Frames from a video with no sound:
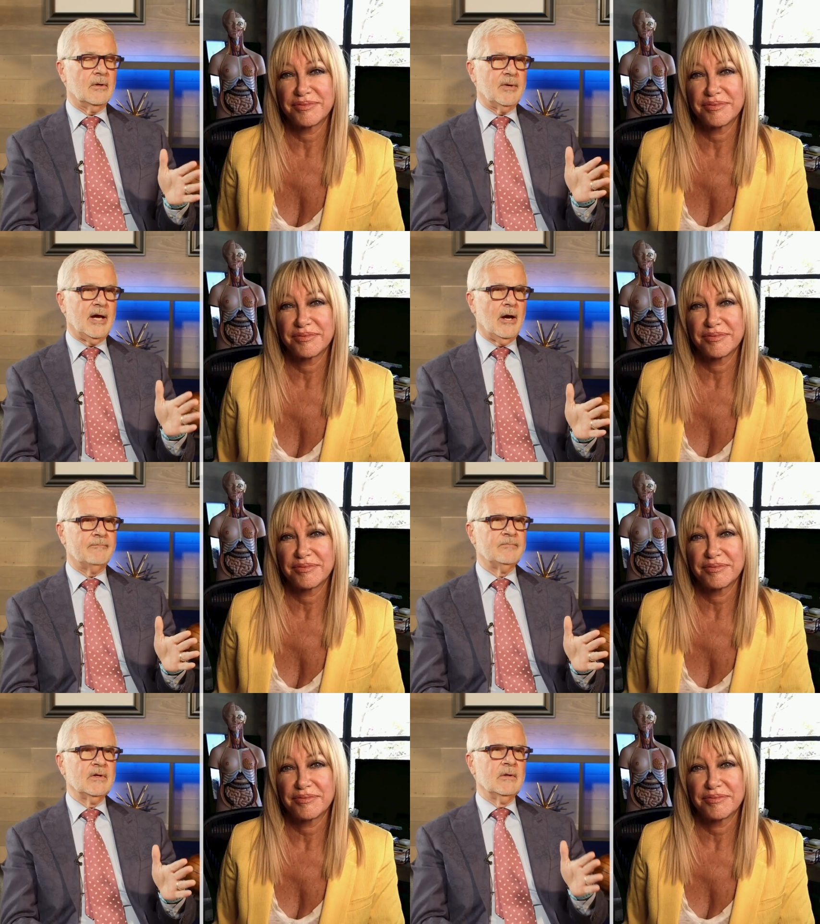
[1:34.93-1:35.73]

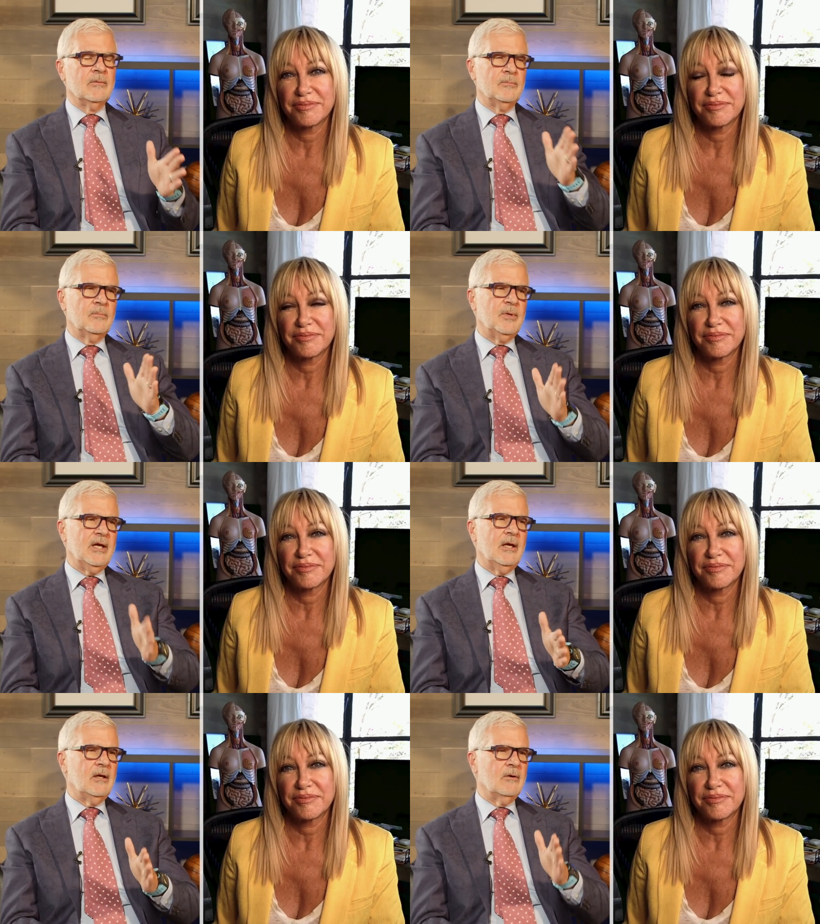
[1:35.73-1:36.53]
Speaker 1: about
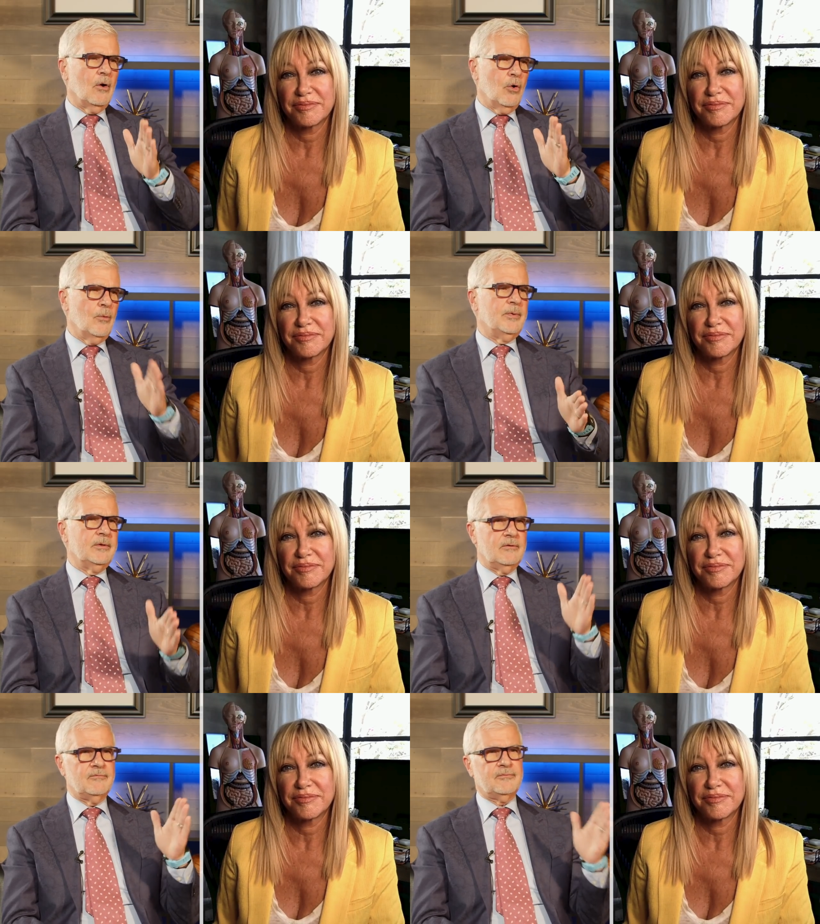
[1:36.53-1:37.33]
being
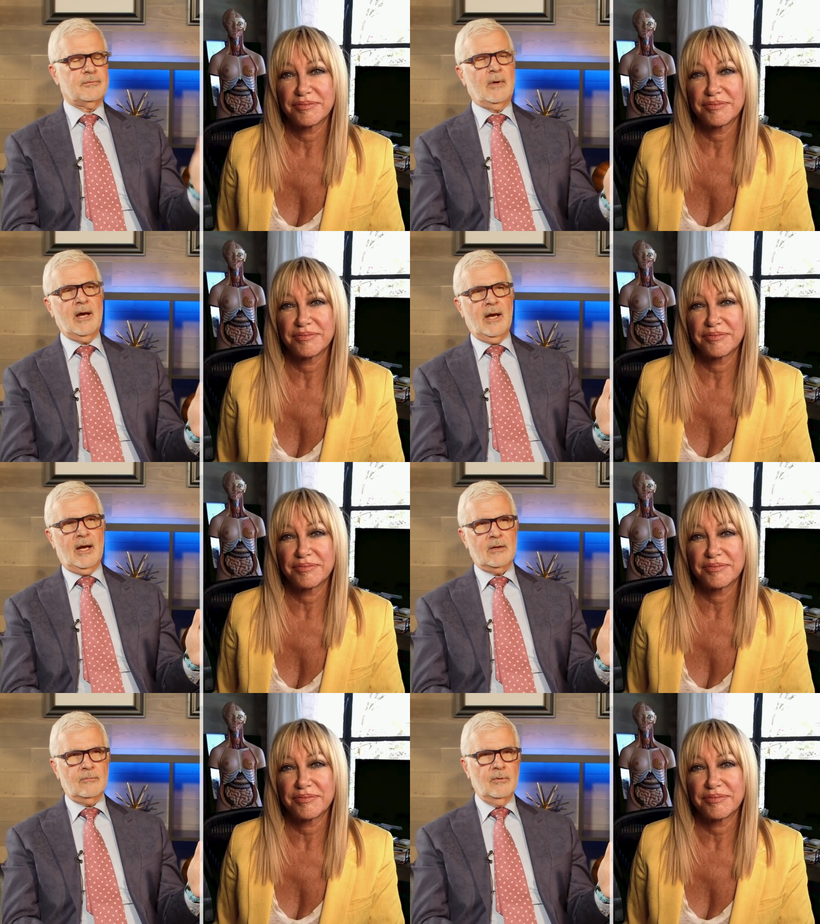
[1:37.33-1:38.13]
open and
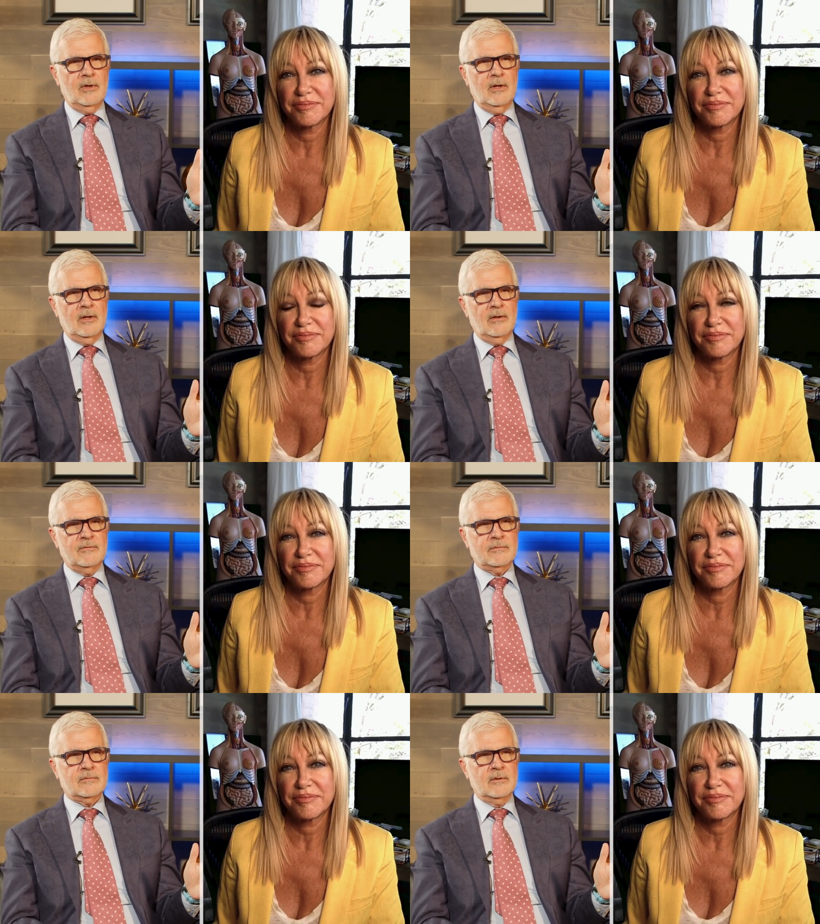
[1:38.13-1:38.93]
frank
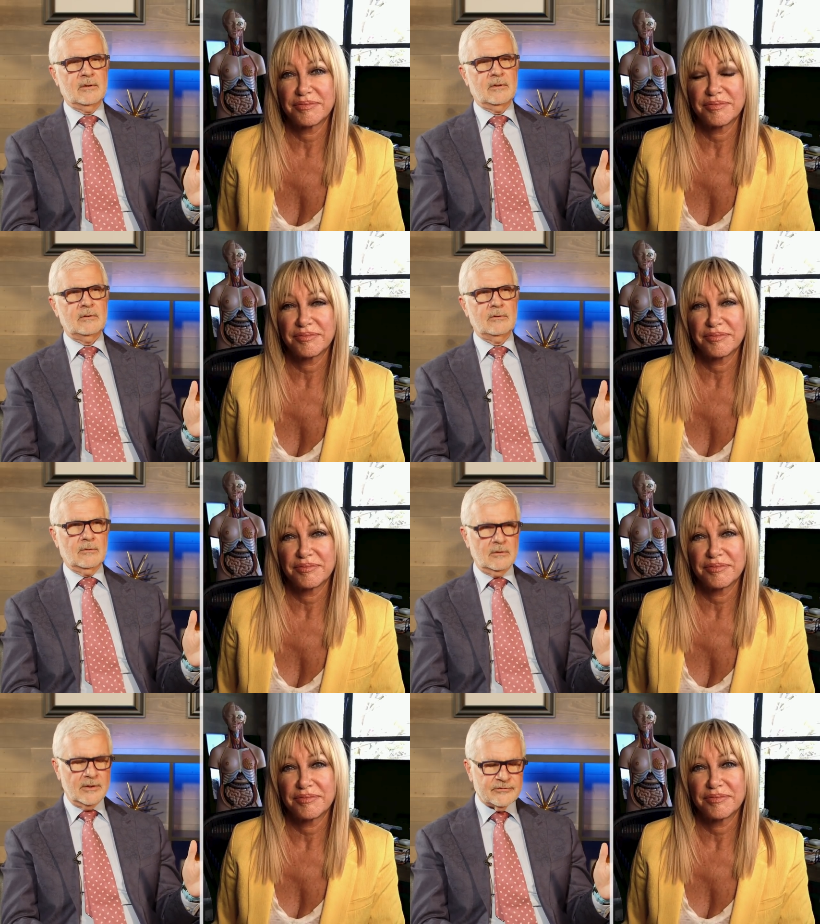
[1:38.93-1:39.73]
with uh,
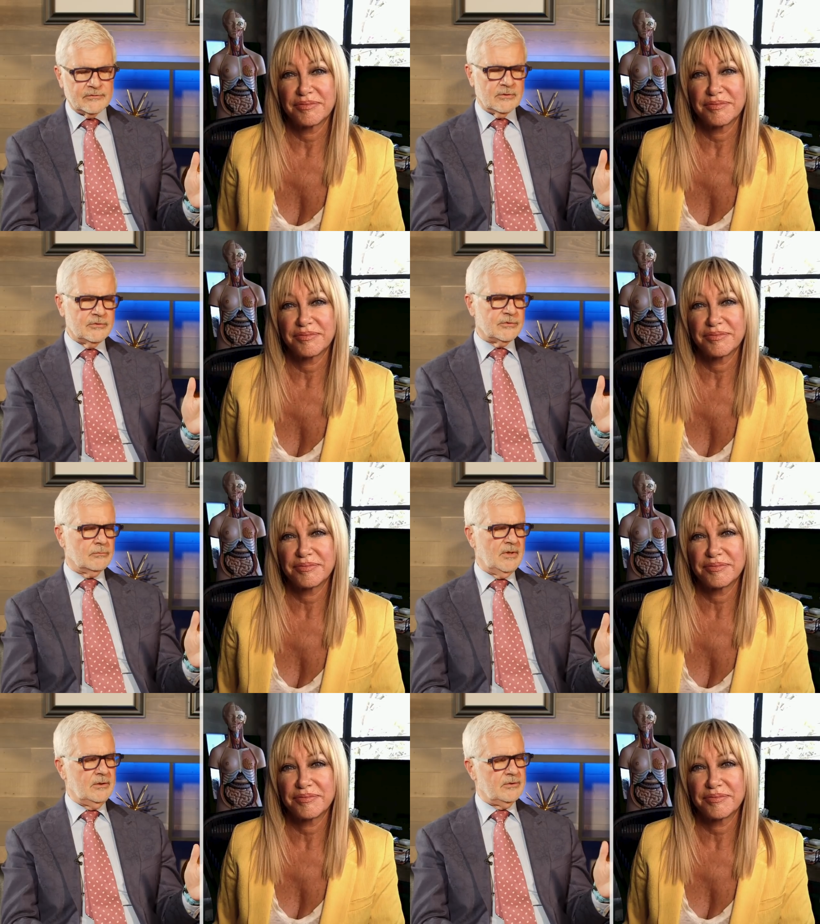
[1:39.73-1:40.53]
your listeners,
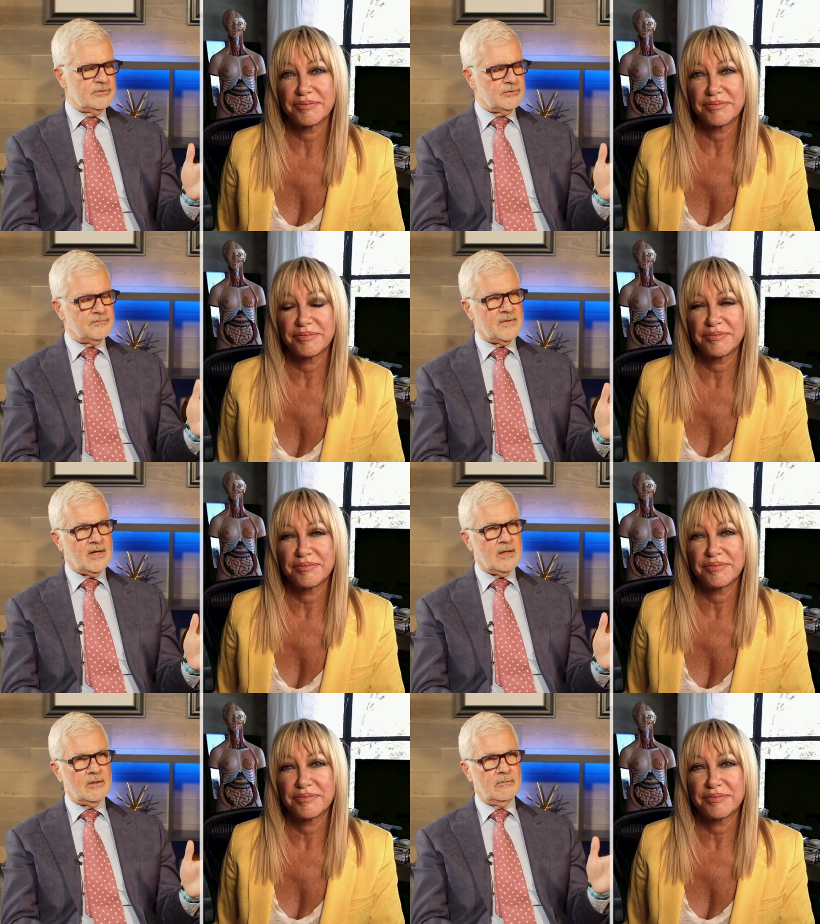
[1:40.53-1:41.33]
your readers, your
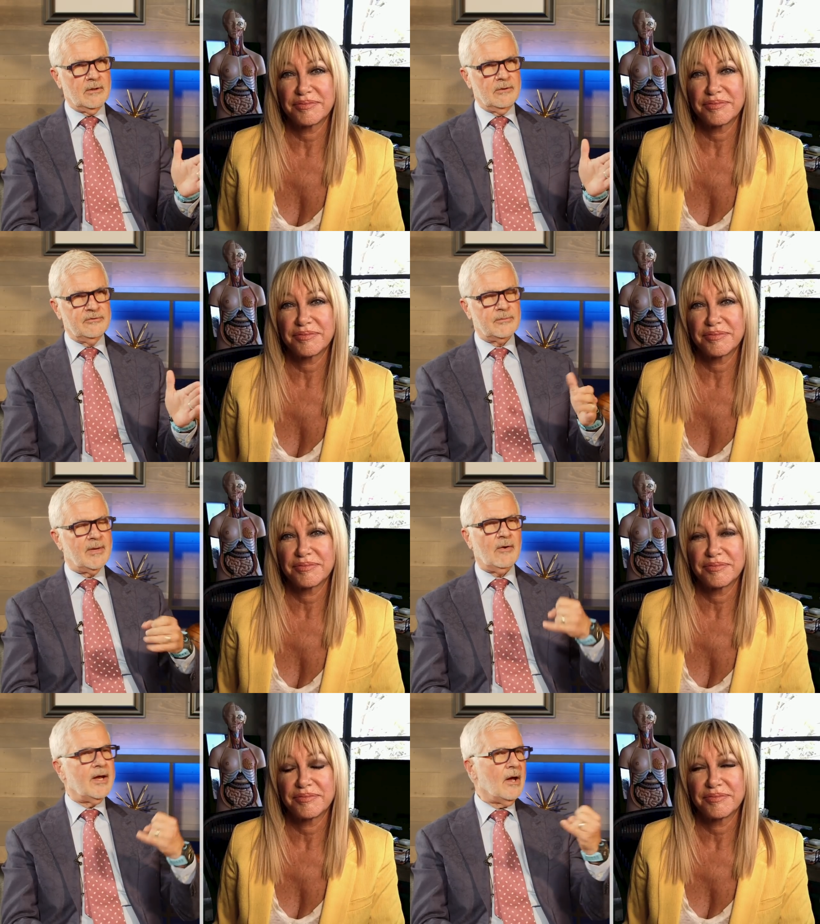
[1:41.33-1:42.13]
followers
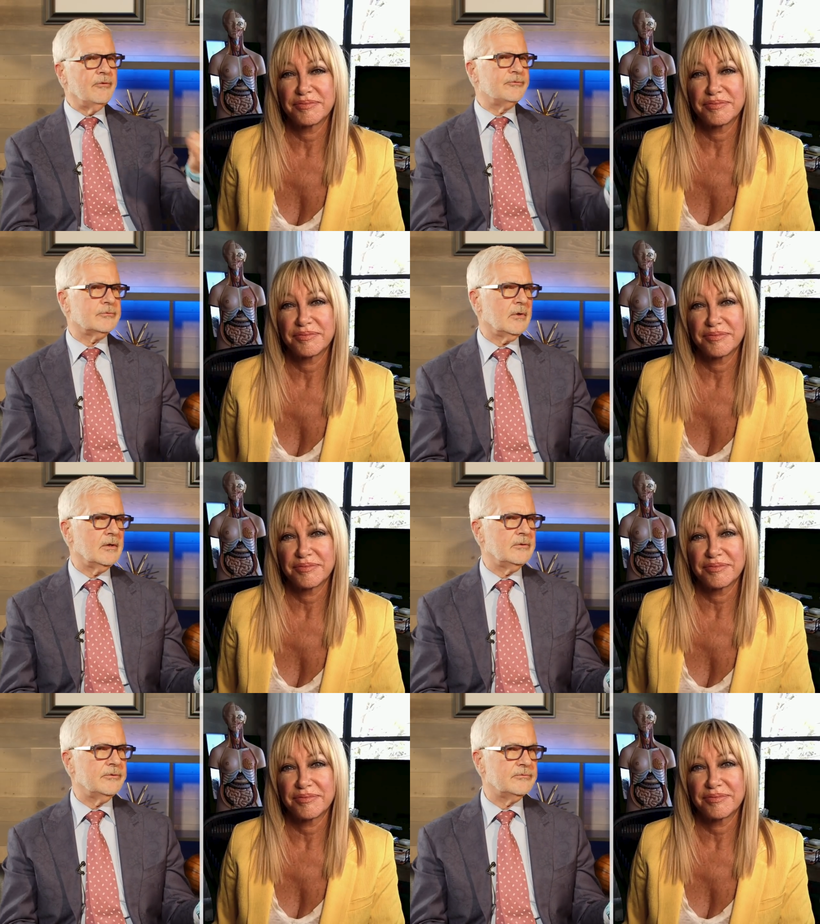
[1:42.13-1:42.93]
about health
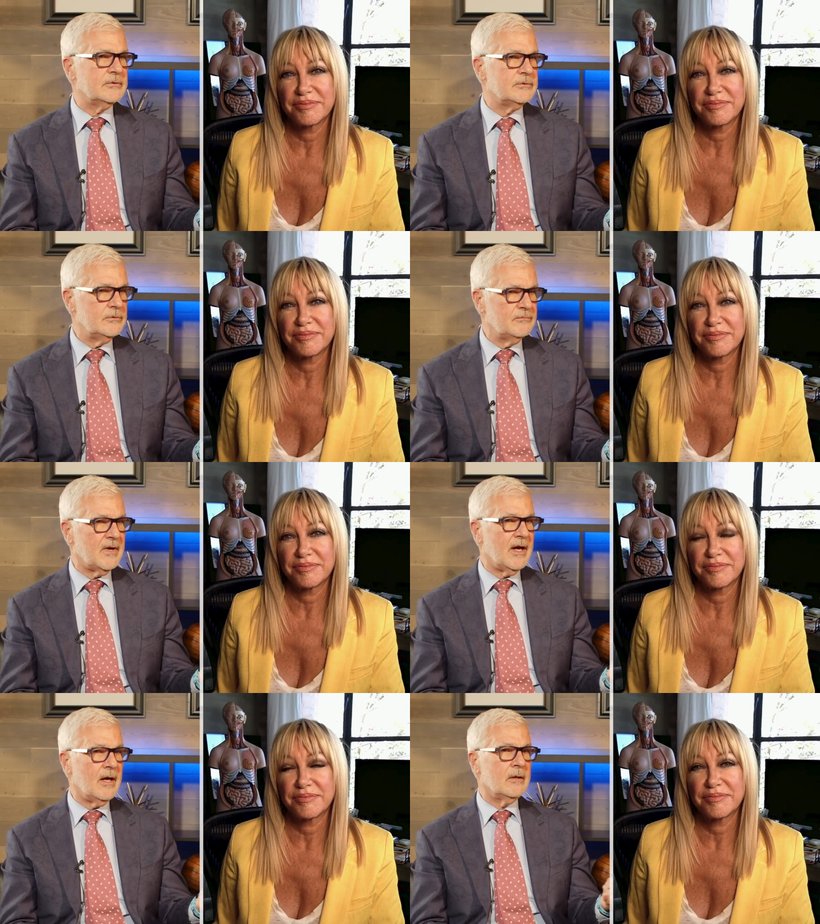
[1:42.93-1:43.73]
struggles that
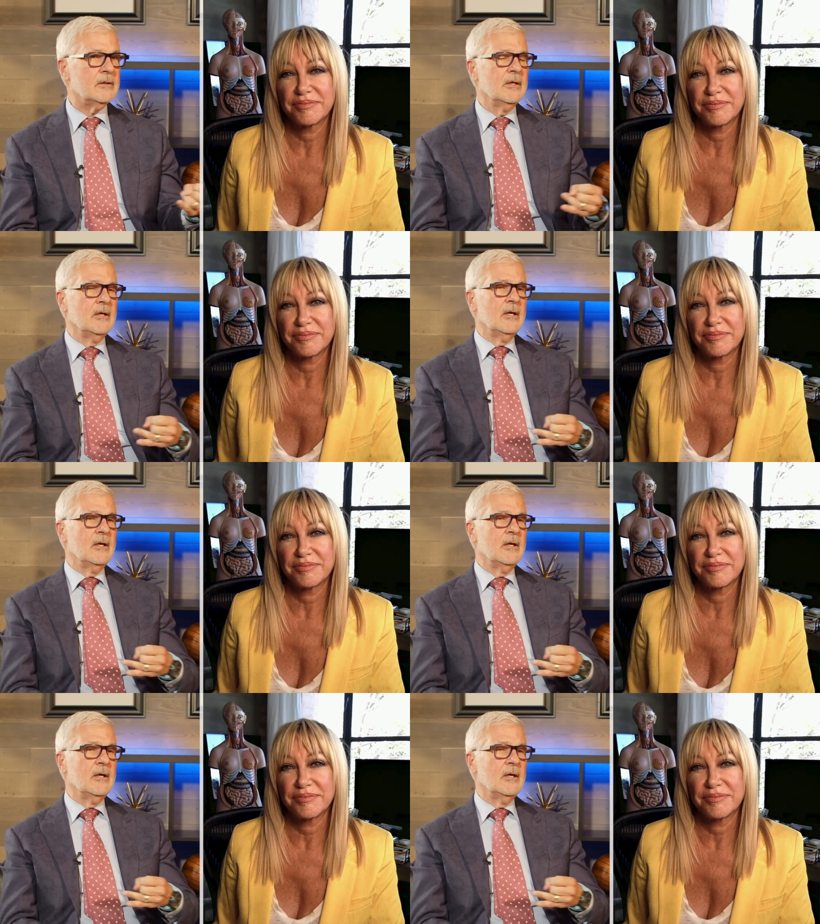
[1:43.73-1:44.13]
you've had